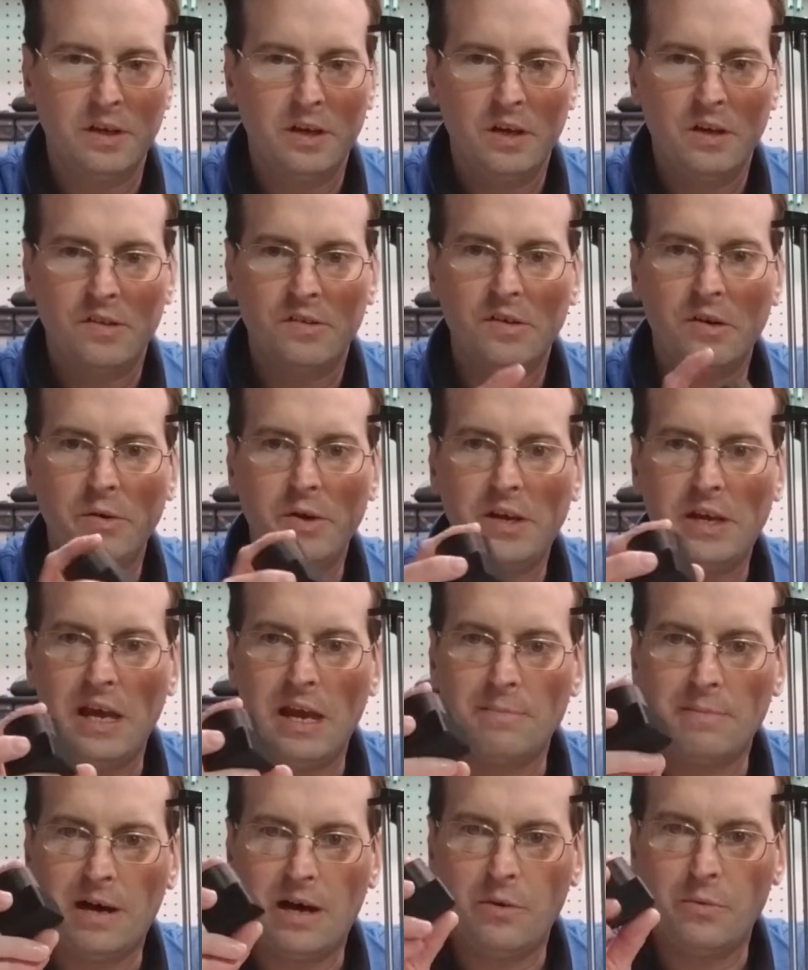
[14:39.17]
So we
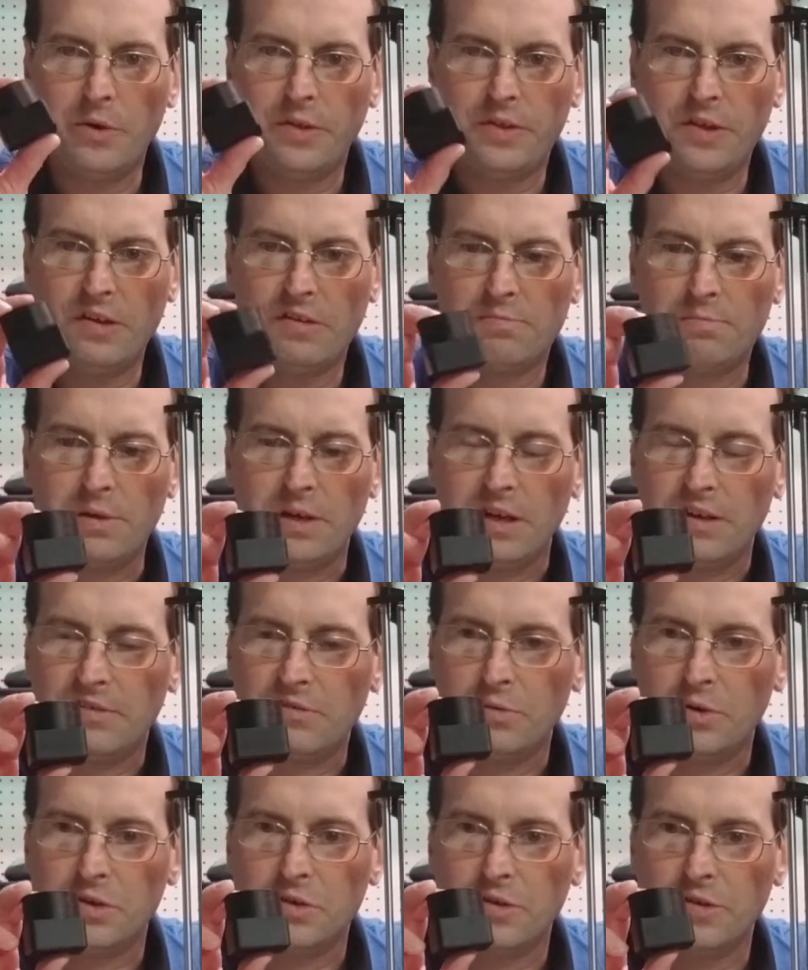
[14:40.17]
came out with this piece,
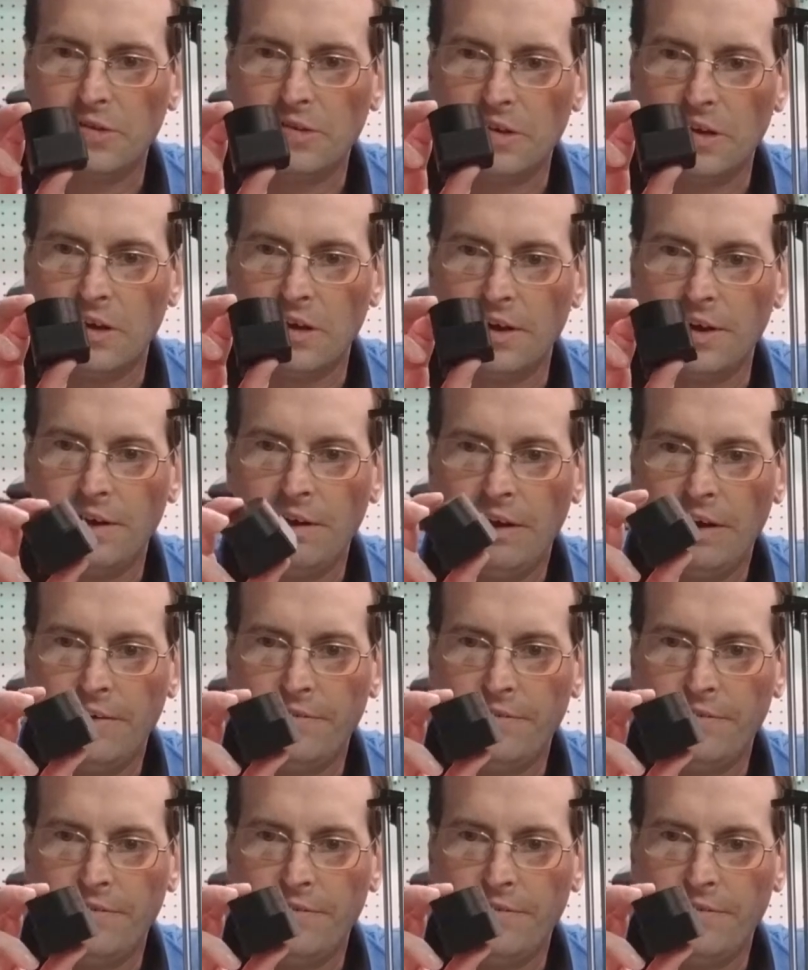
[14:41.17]
which is a